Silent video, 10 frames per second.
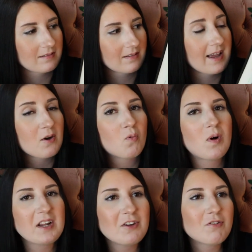Like
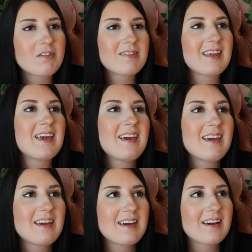what do you
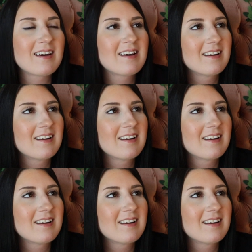think?